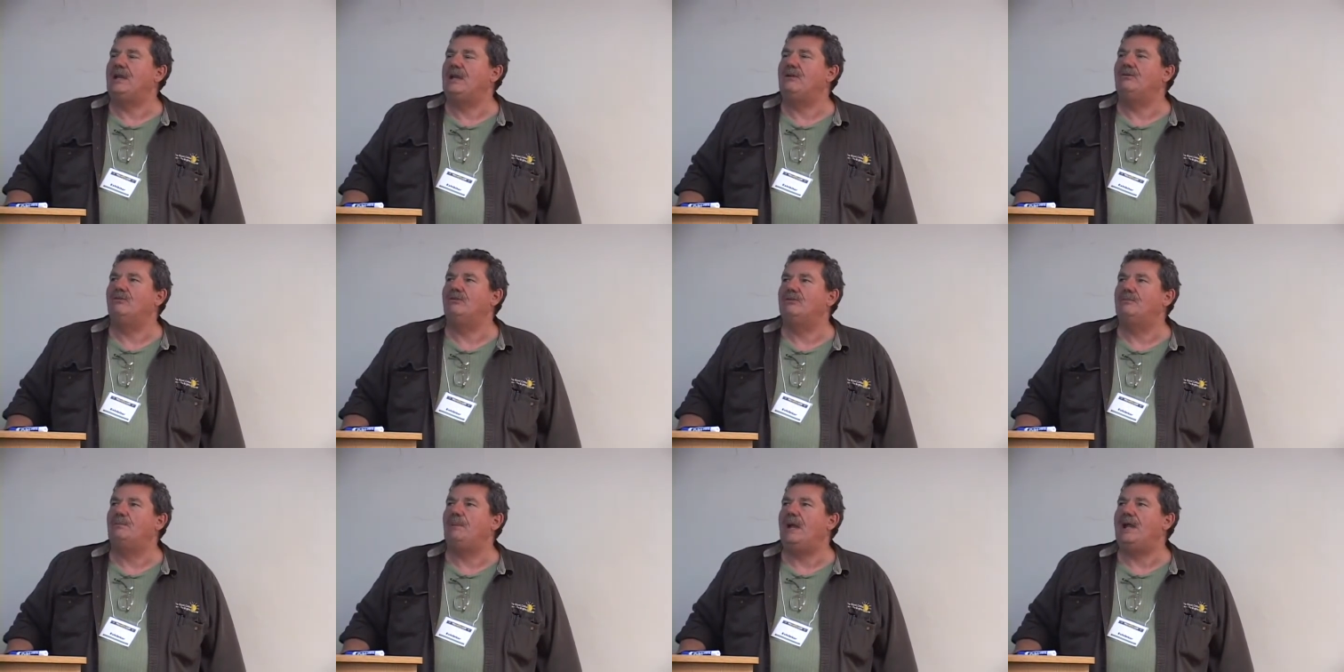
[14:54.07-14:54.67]
He
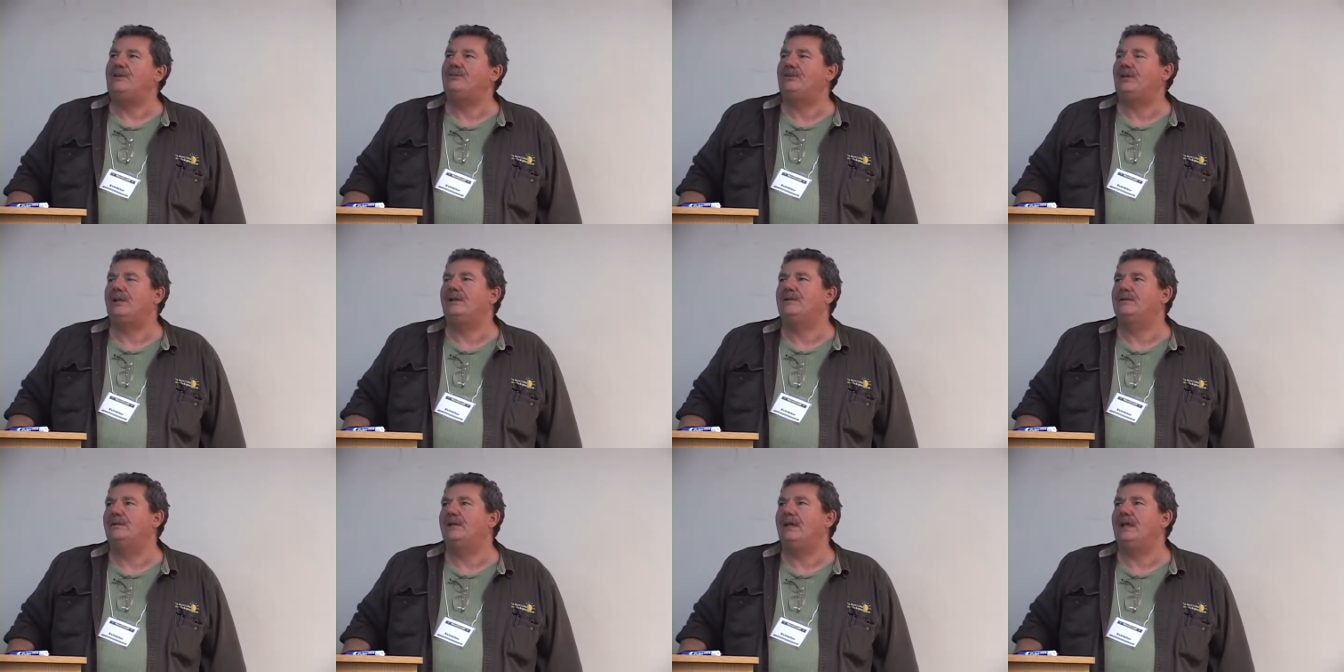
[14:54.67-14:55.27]
was
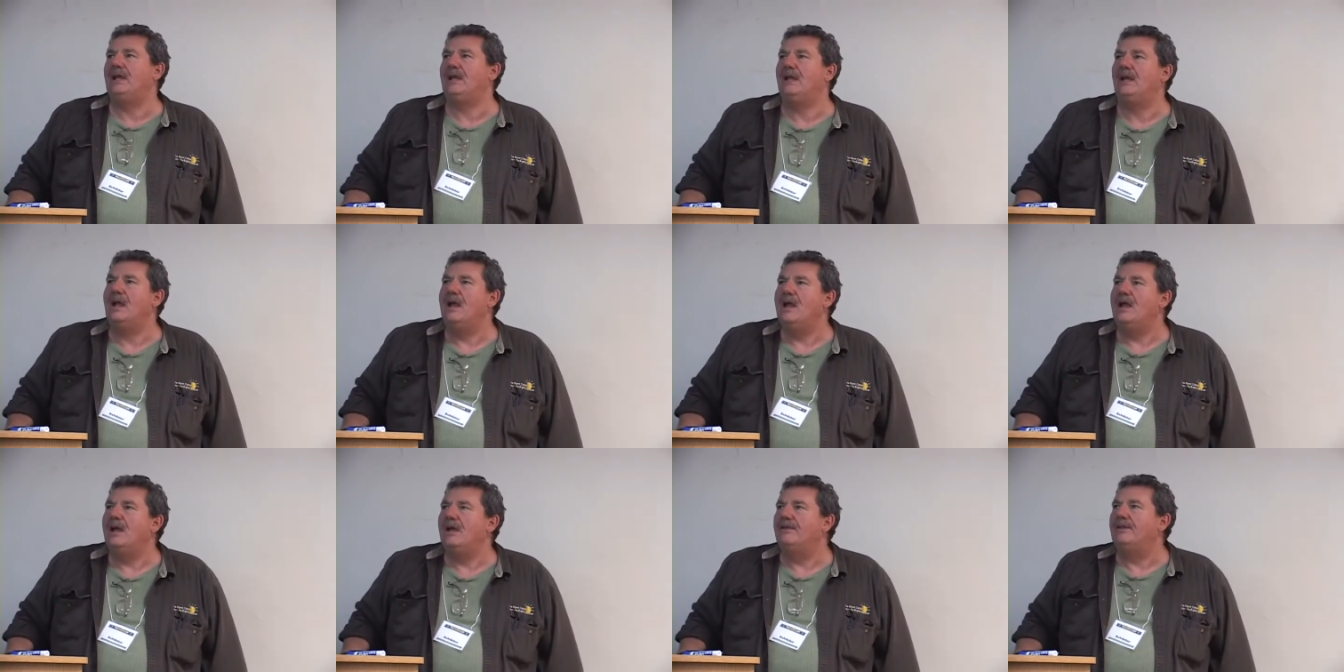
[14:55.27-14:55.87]
basically
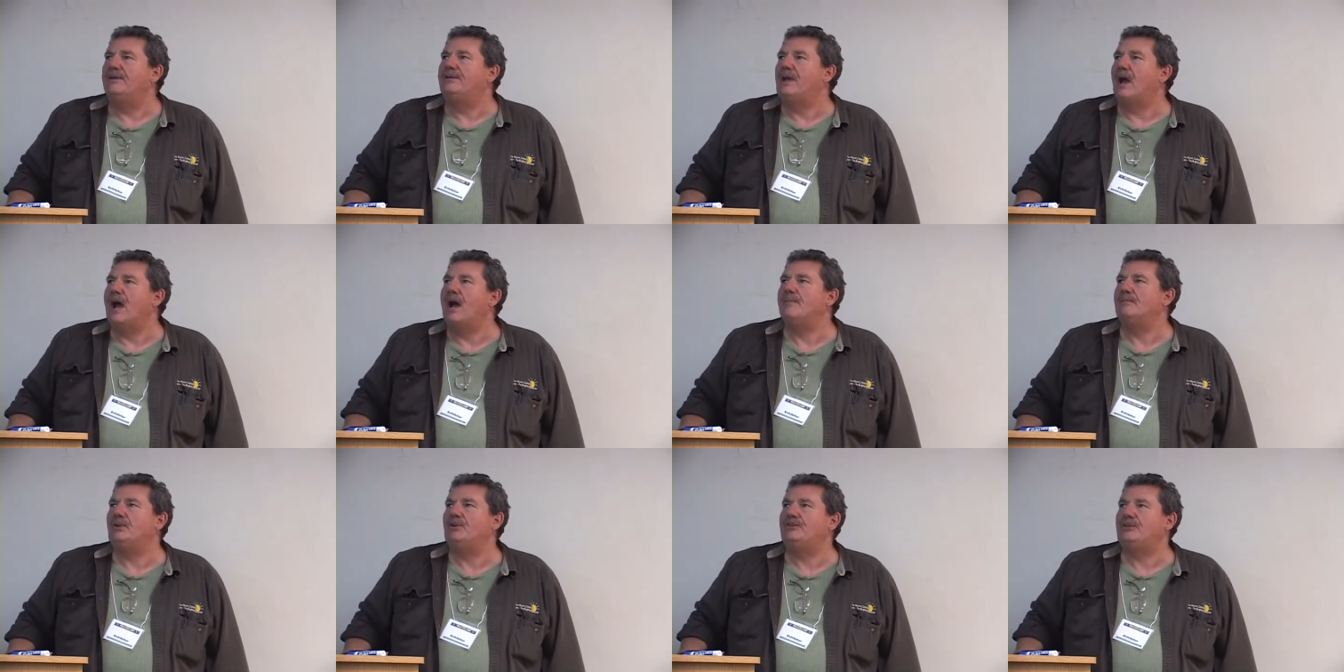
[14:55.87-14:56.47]
the
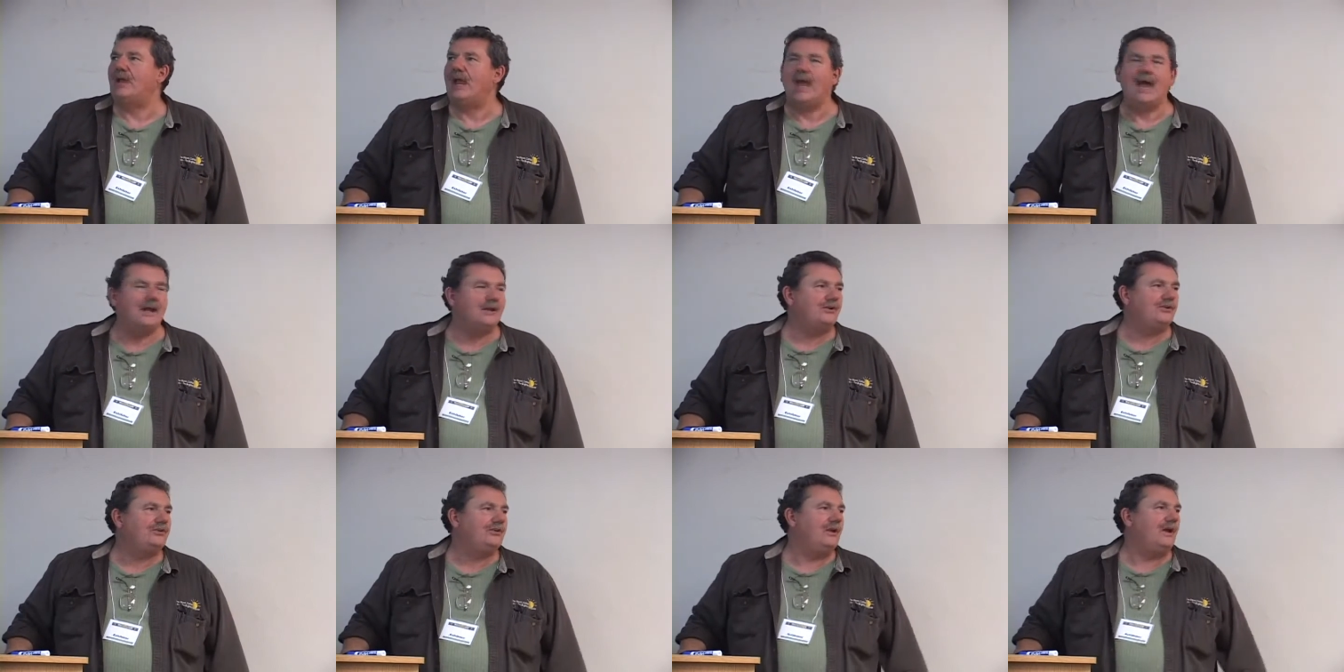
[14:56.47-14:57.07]
Thomas
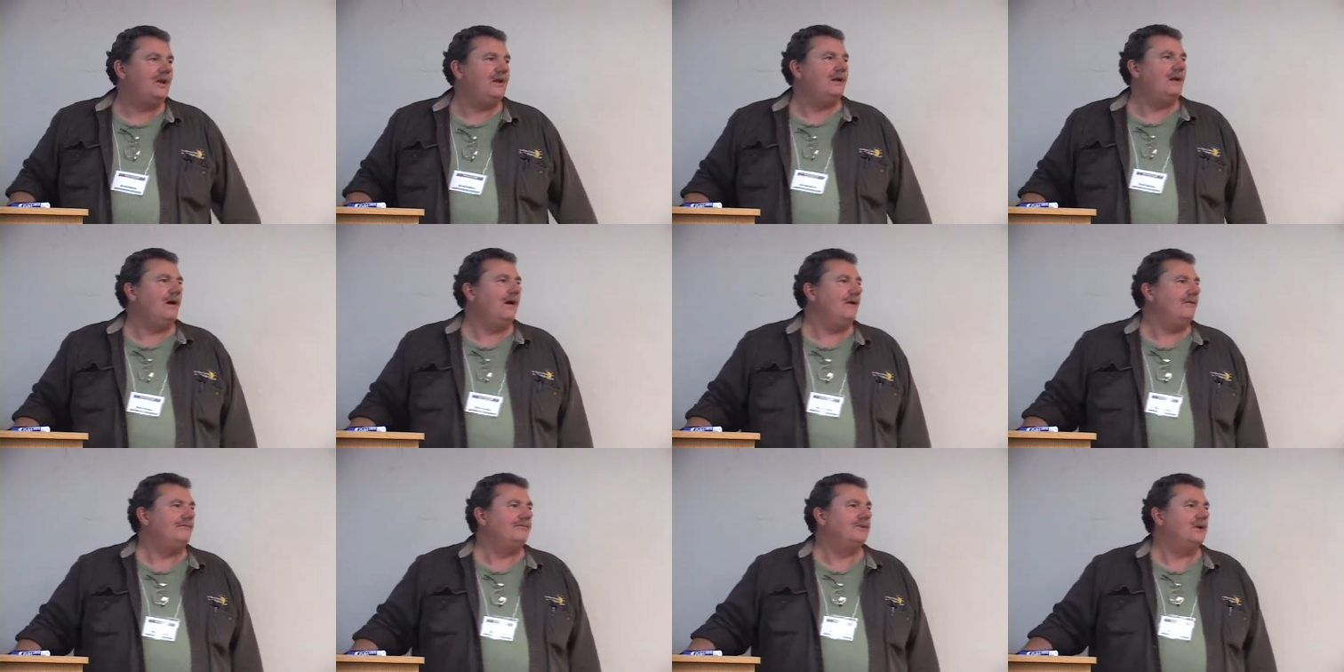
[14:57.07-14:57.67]
Edison
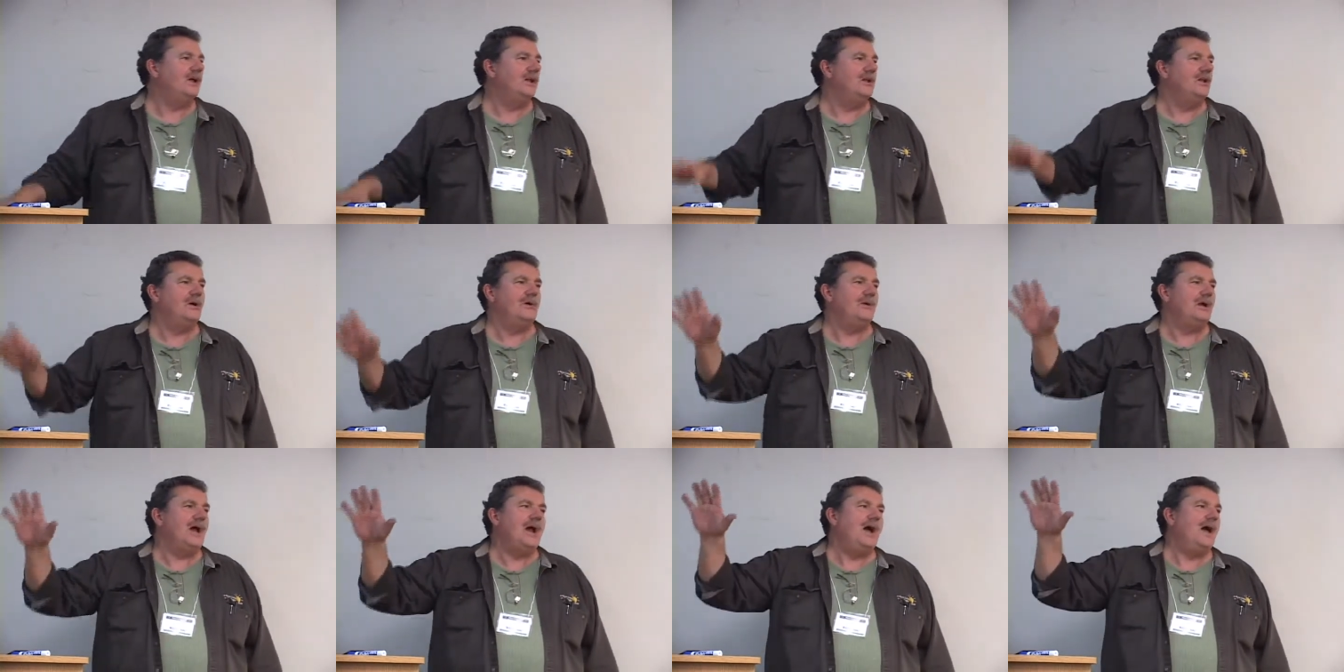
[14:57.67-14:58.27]
of
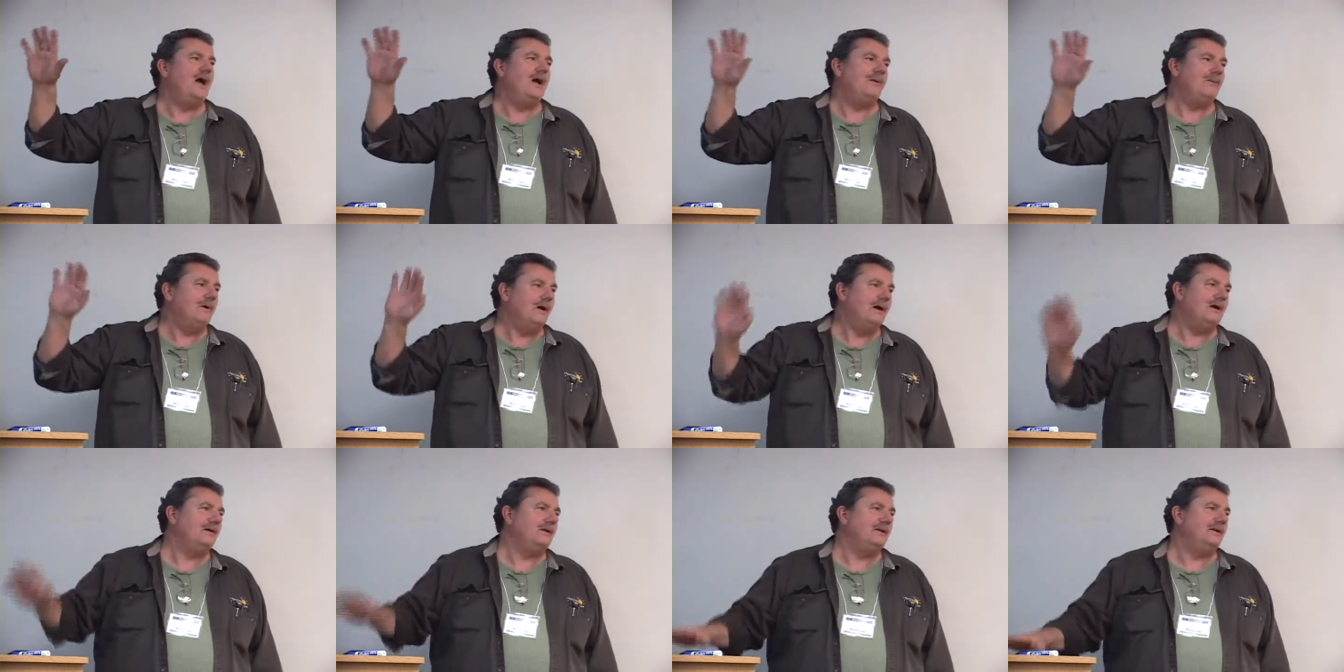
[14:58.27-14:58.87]
Kelowna,
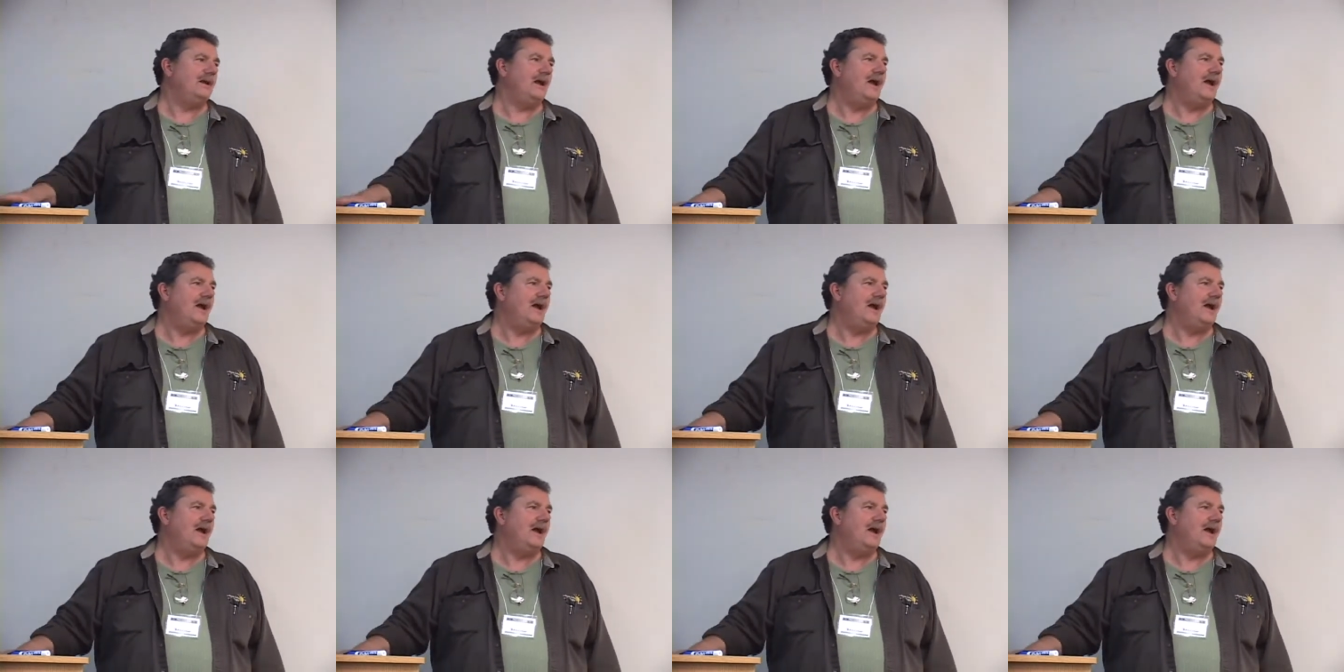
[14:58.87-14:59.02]
Iowa.